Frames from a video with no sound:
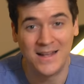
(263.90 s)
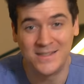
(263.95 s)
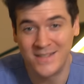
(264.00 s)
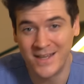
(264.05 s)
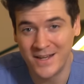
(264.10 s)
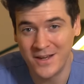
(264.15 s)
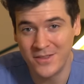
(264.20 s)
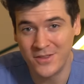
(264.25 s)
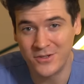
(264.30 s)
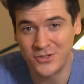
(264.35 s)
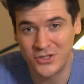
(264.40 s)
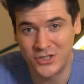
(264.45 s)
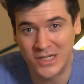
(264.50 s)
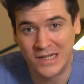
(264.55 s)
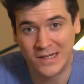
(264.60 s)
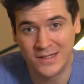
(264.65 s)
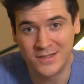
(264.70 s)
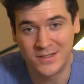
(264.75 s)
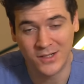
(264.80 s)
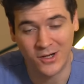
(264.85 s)
And 10 of those
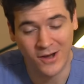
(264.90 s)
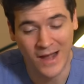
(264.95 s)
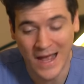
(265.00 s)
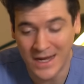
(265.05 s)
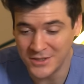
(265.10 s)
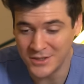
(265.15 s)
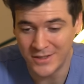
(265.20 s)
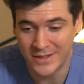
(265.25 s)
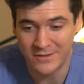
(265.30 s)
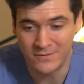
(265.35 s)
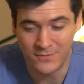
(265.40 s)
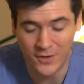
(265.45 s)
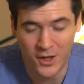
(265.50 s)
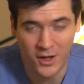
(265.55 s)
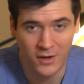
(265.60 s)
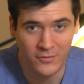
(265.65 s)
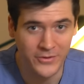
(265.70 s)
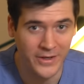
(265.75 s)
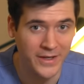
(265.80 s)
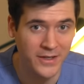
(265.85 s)
genes are actually
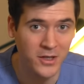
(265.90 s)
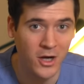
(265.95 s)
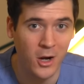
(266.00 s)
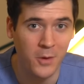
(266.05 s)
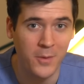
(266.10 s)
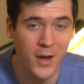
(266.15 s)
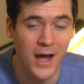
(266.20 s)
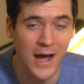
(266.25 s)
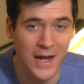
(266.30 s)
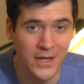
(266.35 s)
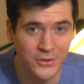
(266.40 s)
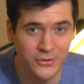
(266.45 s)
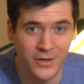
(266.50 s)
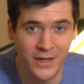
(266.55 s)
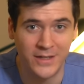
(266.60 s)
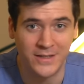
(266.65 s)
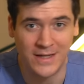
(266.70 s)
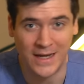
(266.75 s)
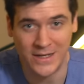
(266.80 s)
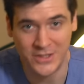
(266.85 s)
involved in
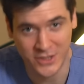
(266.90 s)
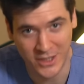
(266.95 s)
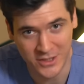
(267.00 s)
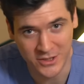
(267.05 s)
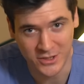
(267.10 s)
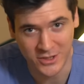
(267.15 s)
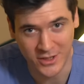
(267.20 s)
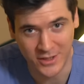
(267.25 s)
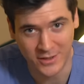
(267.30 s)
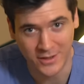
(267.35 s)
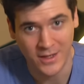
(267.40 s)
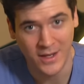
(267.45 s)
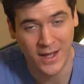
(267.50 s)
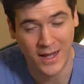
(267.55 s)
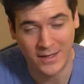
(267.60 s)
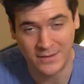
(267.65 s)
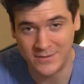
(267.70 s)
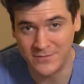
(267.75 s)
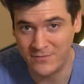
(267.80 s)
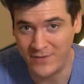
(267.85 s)
carbohydrate digestion
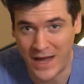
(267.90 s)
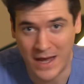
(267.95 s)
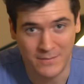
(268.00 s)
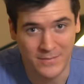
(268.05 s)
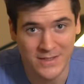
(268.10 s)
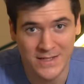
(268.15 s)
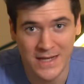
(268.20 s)
and fat